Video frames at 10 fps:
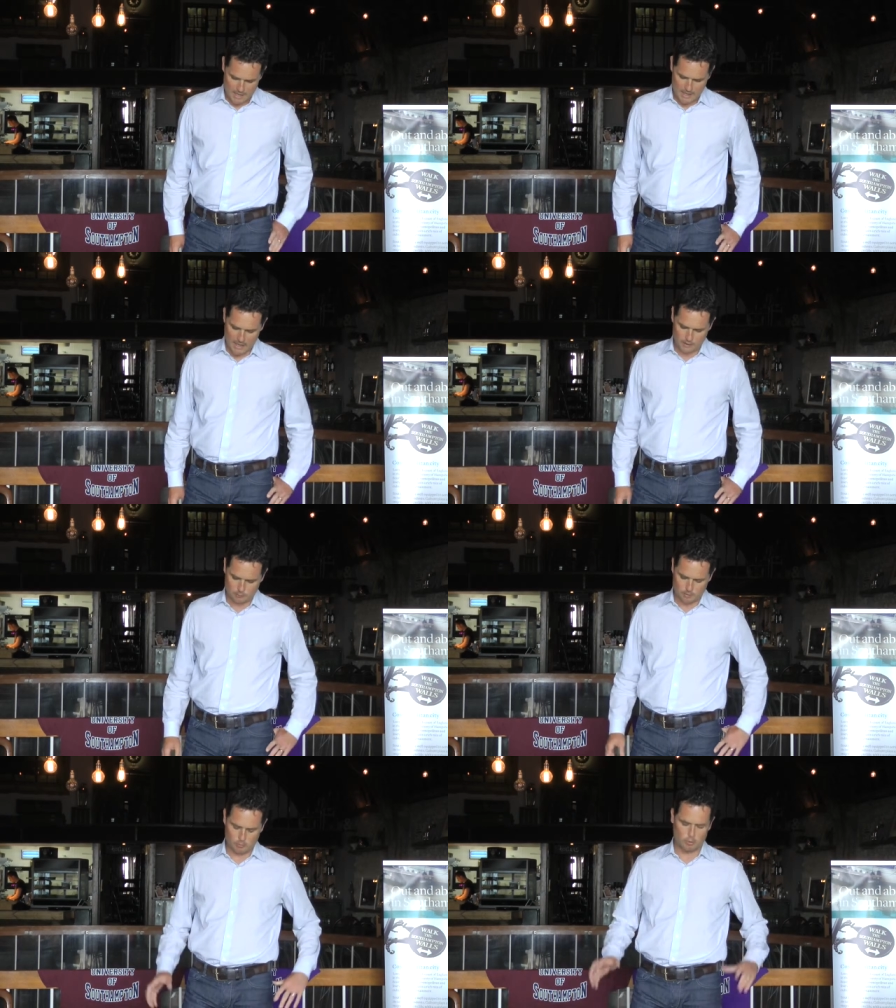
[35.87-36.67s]

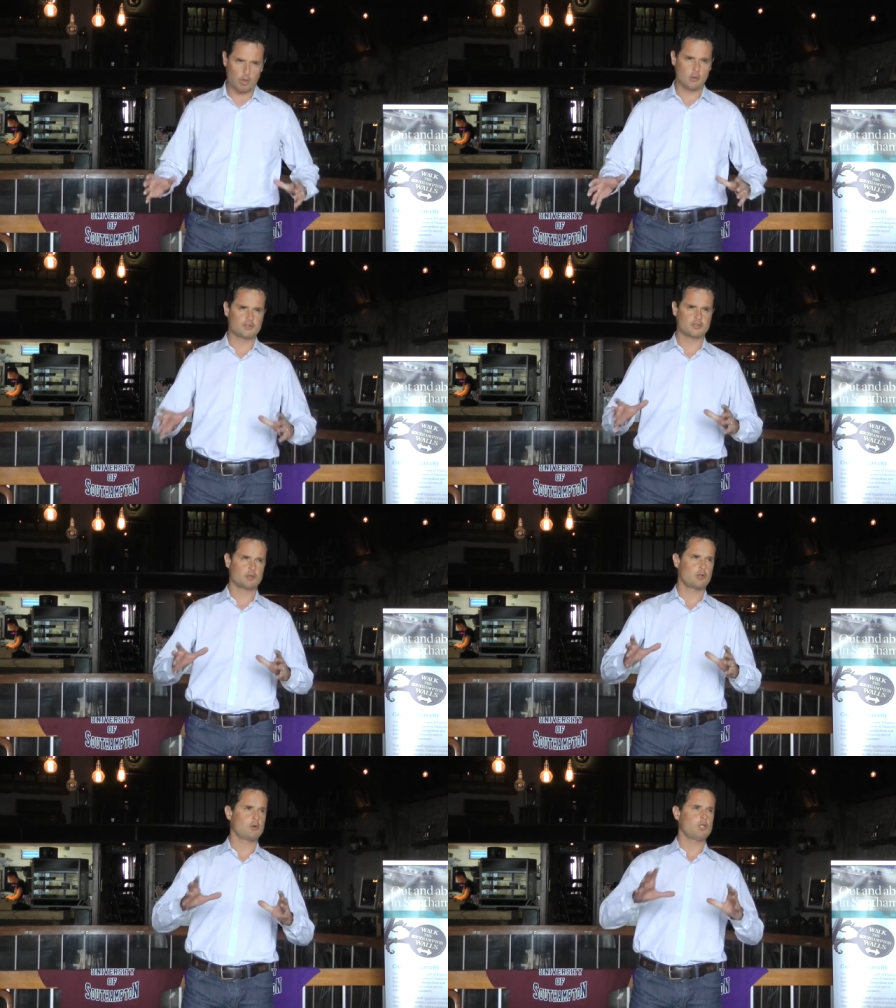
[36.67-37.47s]
and we will also
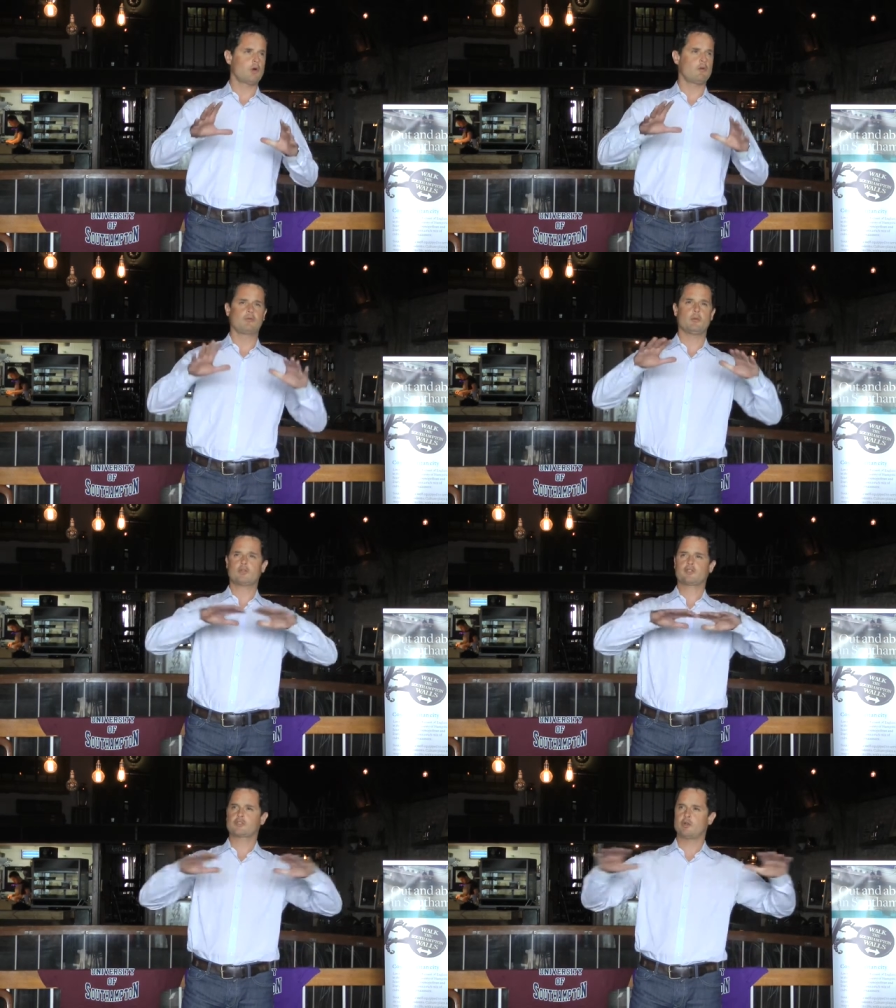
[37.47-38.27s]
go, you know,
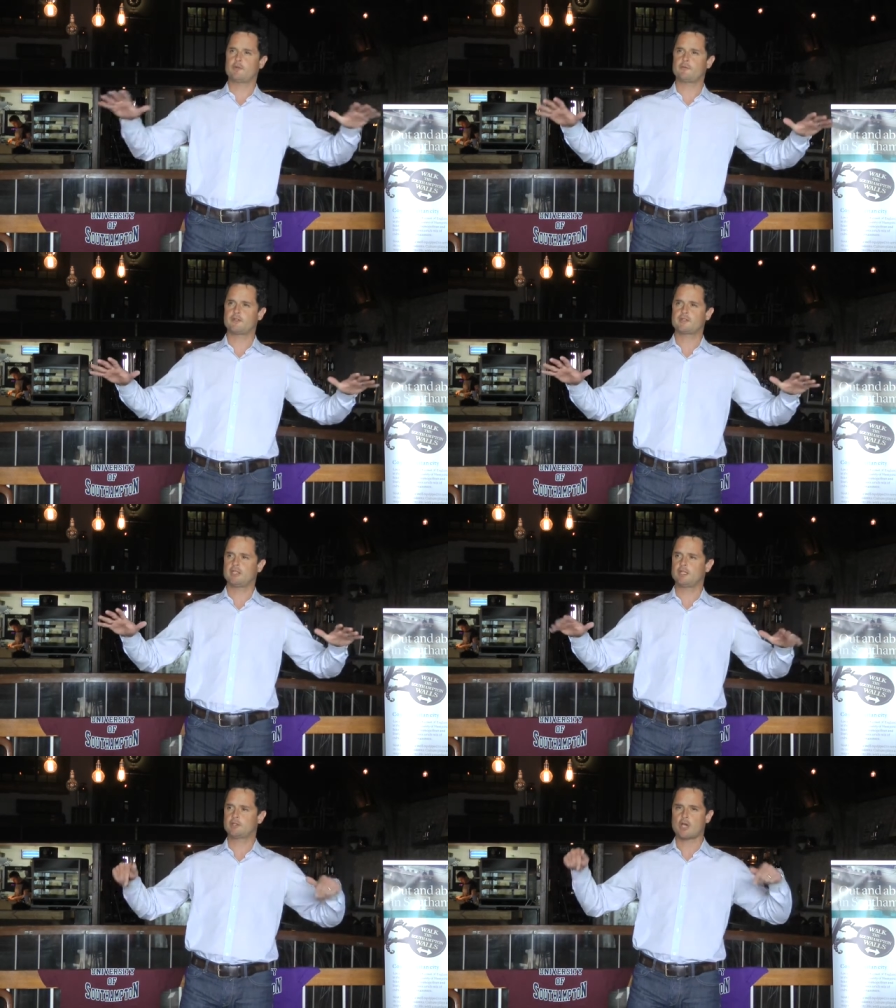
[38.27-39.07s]
from the surface
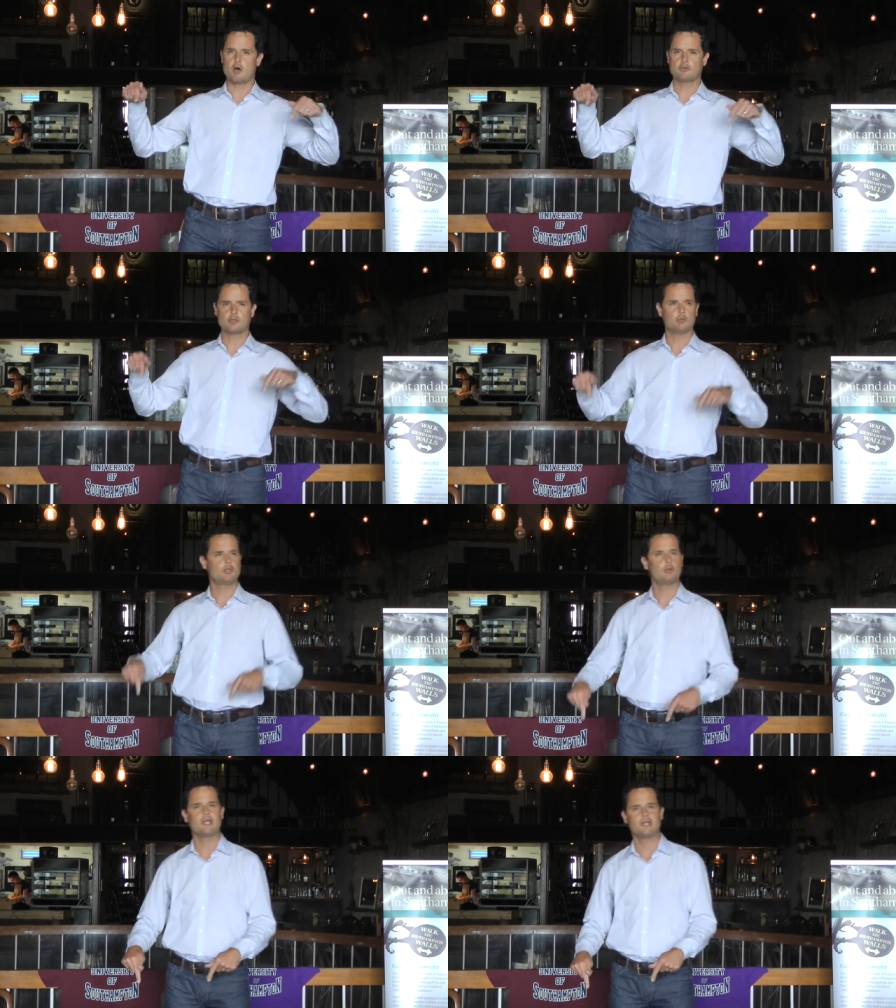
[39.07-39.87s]
here down to
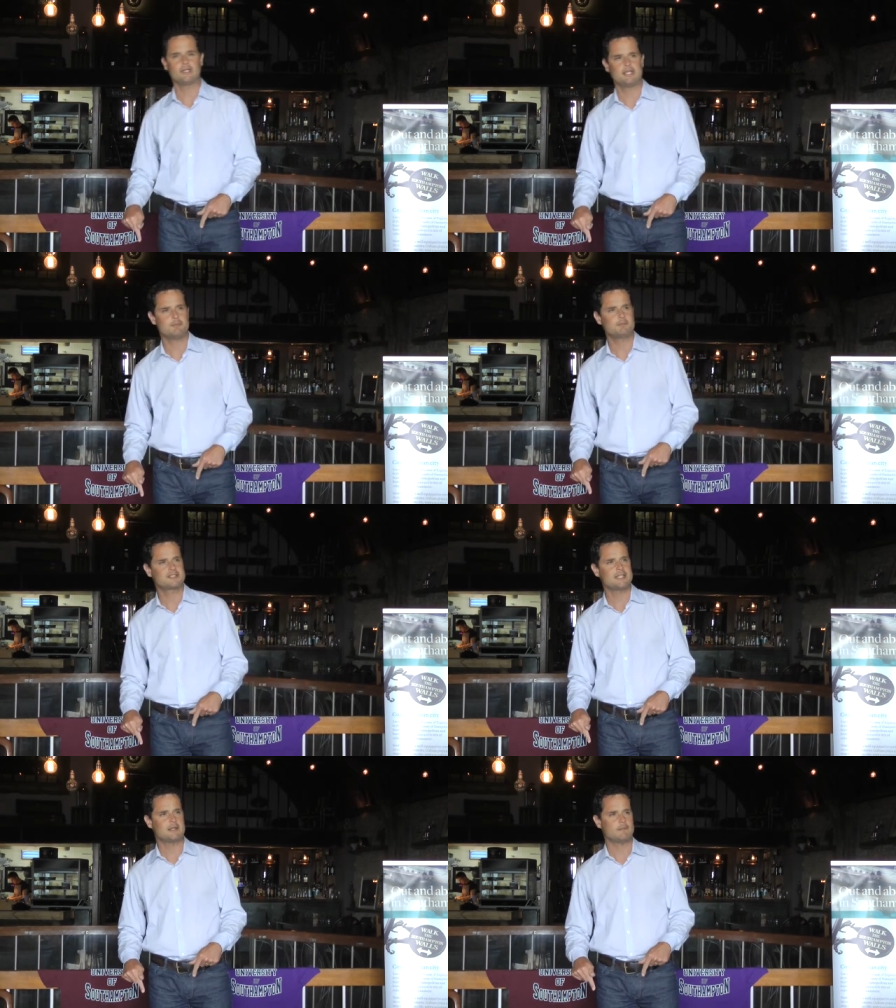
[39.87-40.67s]
the really deep
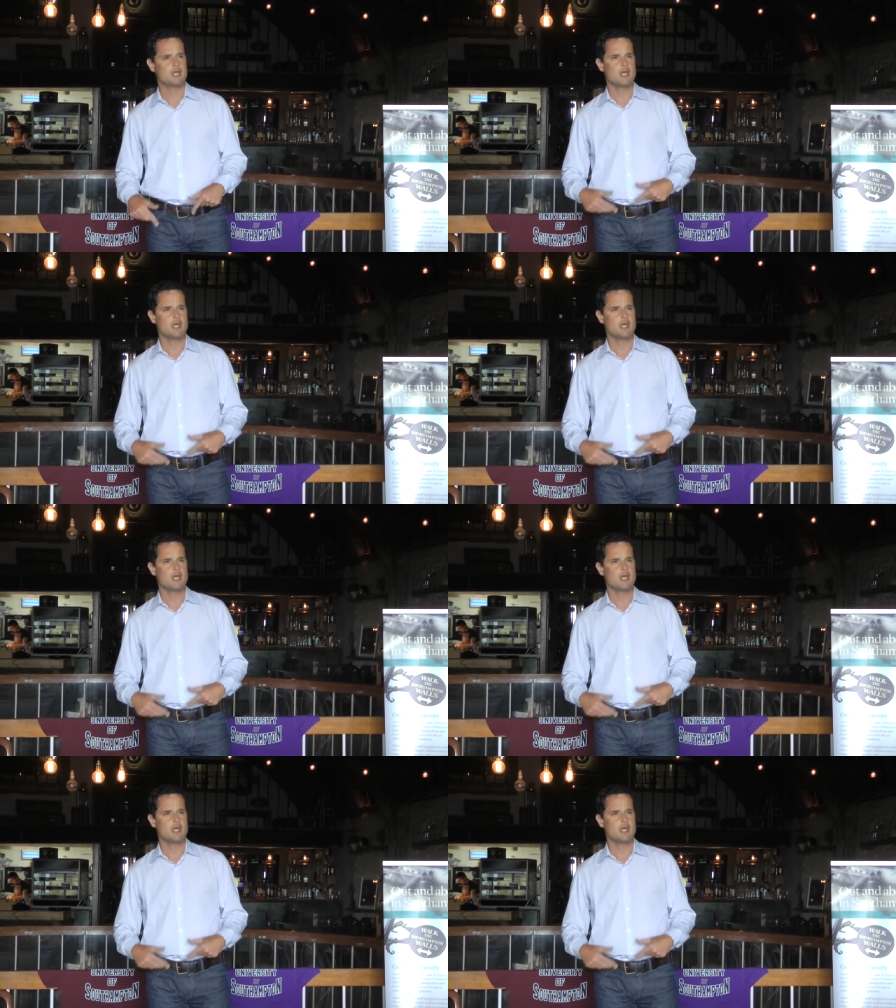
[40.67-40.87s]
sea.